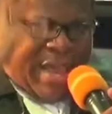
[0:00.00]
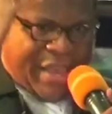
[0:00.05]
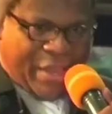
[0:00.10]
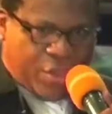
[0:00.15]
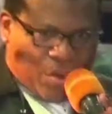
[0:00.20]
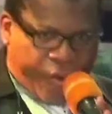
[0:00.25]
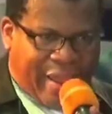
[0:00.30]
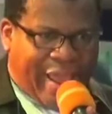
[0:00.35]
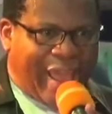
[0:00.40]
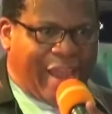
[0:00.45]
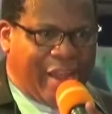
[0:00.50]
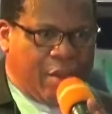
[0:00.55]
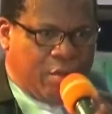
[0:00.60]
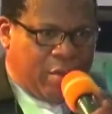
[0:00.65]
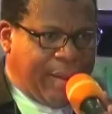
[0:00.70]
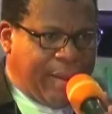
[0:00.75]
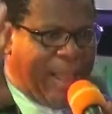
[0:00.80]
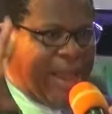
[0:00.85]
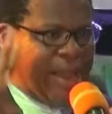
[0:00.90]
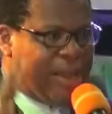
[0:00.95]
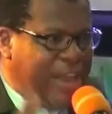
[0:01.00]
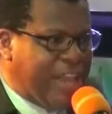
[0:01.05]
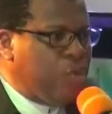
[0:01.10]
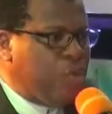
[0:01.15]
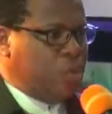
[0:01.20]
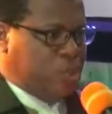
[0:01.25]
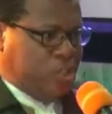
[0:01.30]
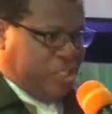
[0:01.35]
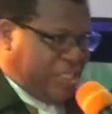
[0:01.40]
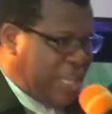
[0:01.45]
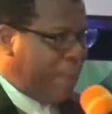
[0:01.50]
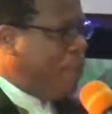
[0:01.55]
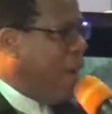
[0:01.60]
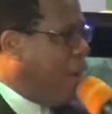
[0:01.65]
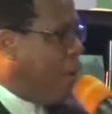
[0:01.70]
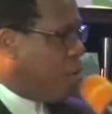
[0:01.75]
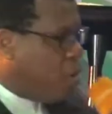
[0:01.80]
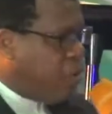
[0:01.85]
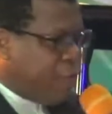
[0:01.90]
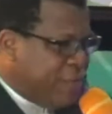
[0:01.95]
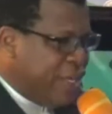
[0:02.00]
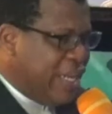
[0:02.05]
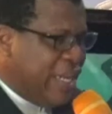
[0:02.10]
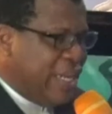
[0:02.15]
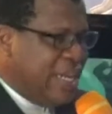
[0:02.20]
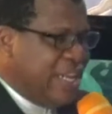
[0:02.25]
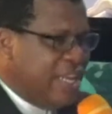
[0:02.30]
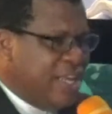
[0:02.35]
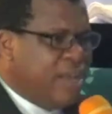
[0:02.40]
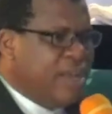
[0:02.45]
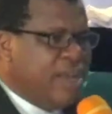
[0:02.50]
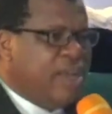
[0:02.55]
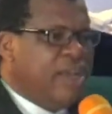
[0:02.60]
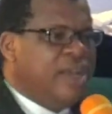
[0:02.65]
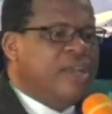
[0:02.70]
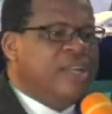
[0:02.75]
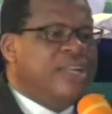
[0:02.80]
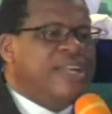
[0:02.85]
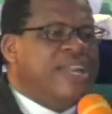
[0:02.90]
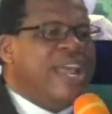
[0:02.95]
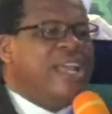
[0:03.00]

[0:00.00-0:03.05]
your hair, and then you step out confidently. There is